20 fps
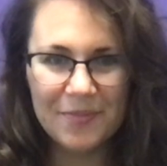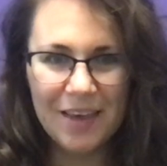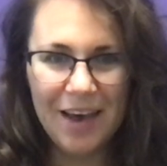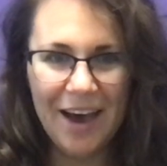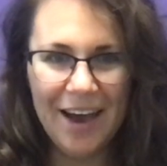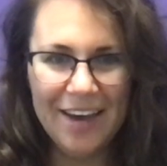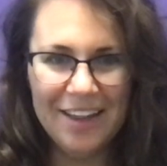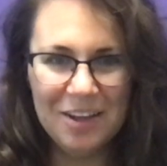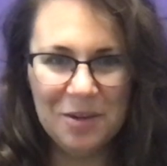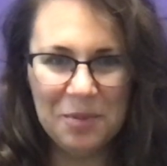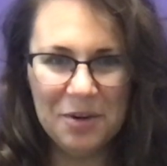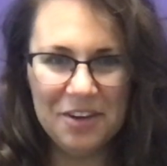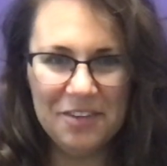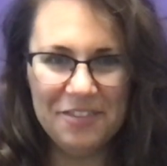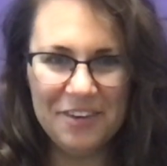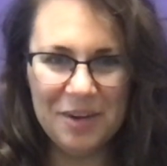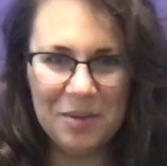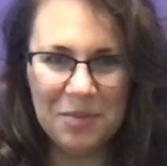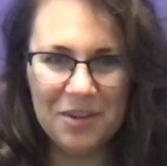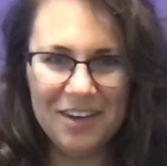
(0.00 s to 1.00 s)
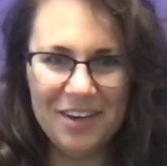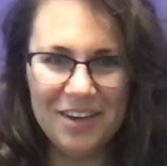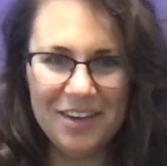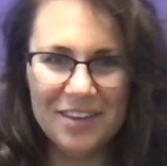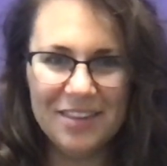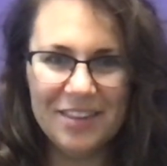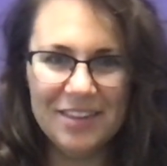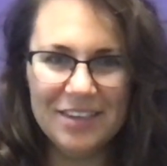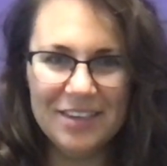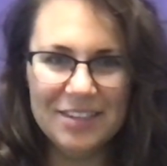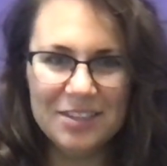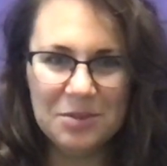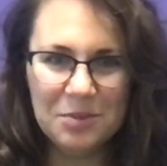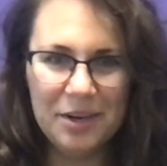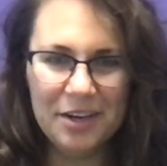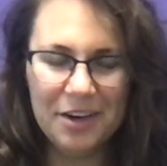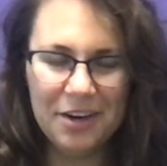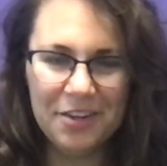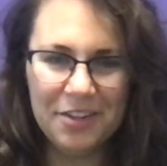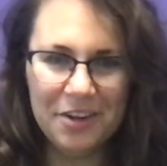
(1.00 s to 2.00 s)
Hi, Liberty family. This
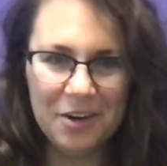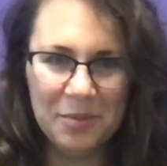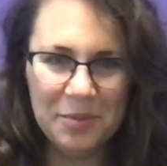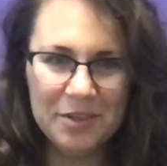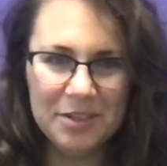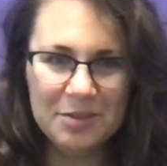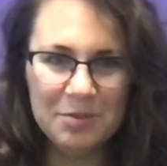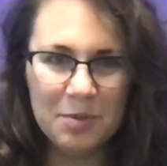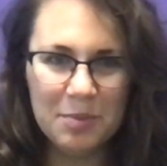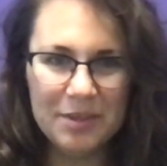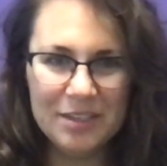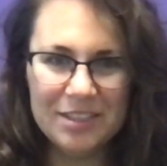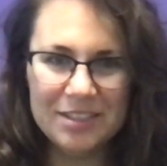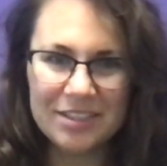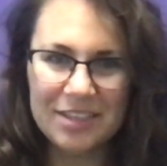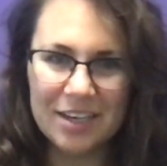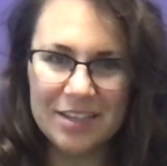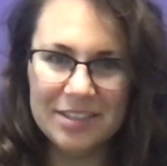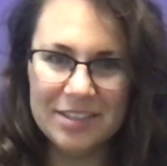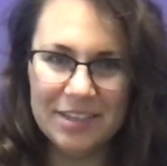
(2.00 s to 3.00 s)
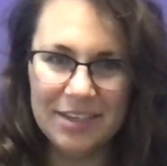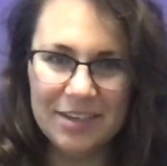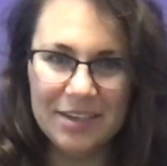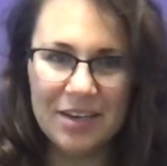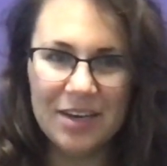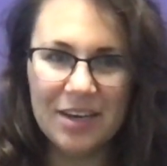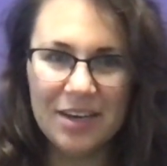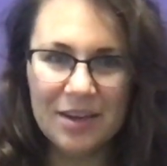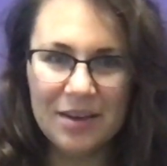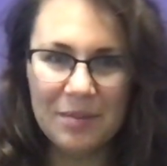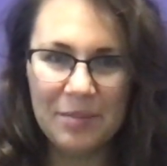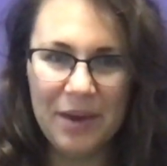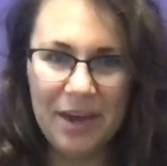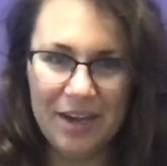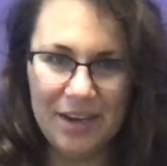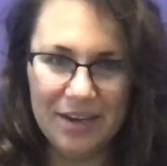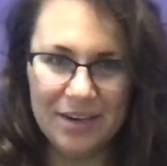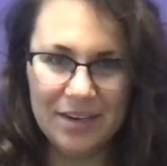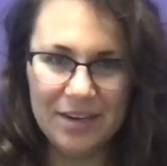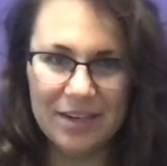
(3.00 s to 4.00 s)
week, our therapist will be discussing
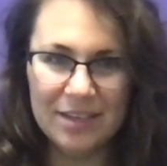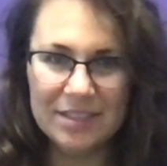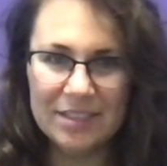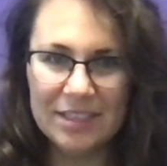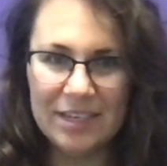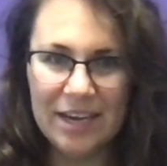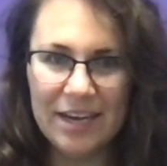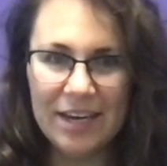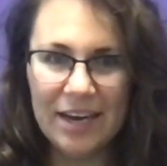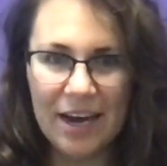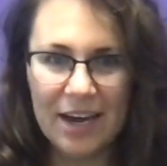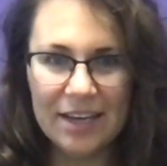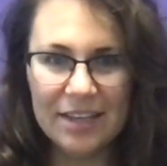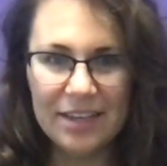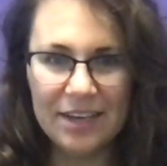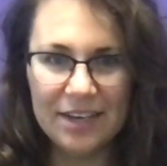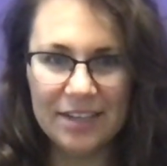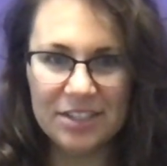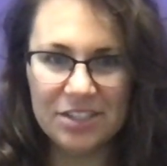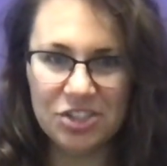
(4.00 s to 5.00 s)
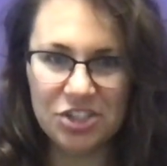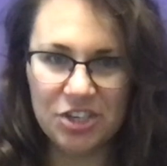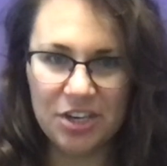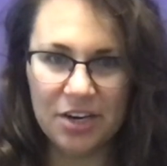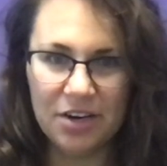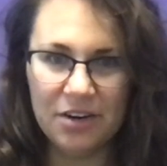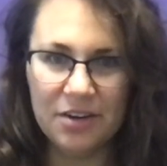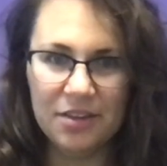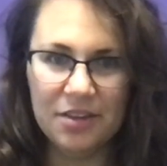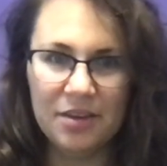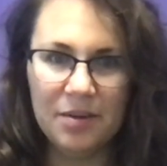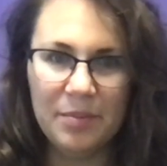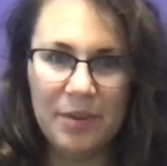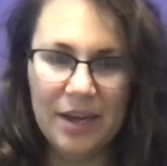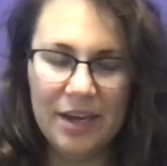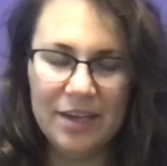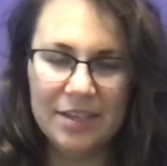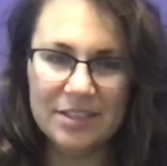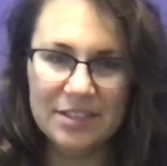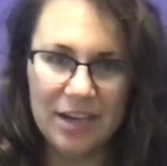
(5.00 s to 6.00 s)
pain, and today I'd like to share the
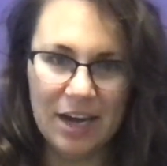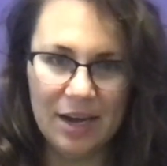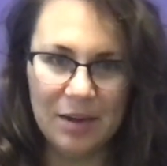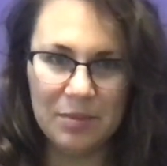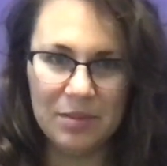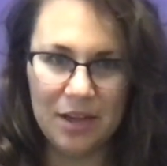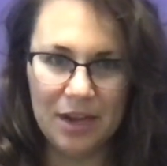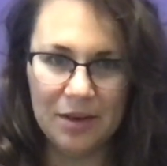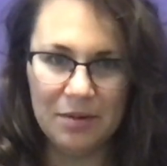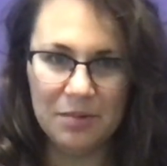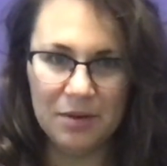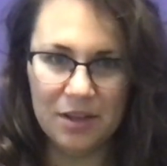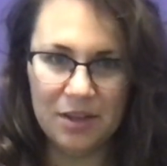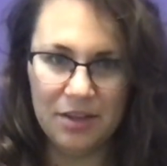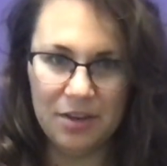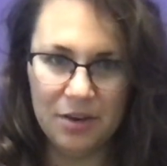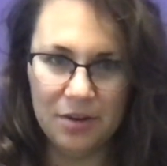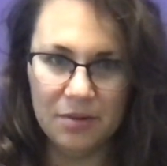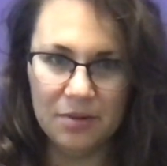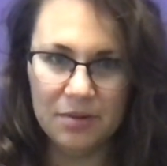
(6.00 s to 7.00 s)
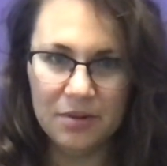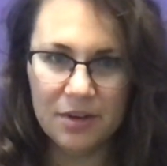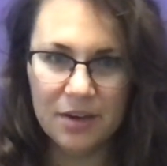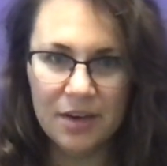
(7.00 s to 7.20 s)
pain timeline with you.